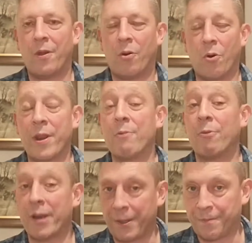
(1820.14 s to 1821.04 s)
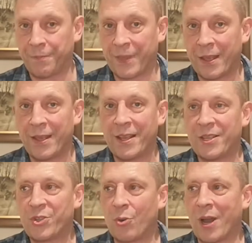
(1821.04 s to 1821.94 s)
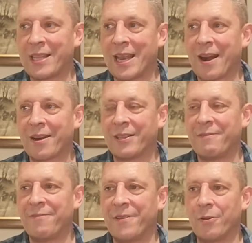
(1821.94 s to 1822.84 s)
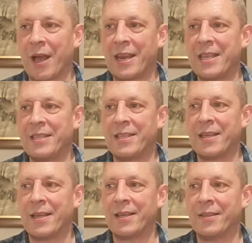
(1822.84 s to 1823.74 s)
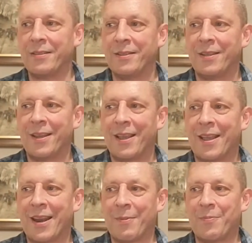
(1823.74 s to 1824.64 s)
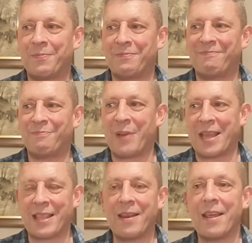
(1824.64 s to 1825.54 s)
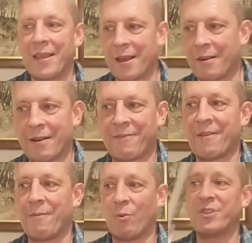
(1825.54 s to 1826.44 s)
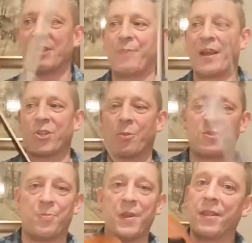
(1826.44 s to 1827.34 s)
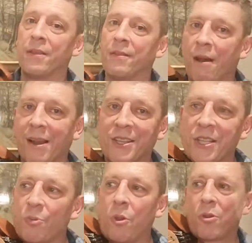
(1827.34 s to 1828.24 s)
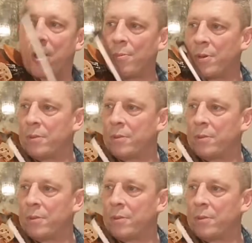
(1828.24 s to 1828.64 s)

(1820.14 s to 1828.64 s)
anyway. So I didn't really feel that I need to kind of put it into there. Once it picks up speed, the accents will come.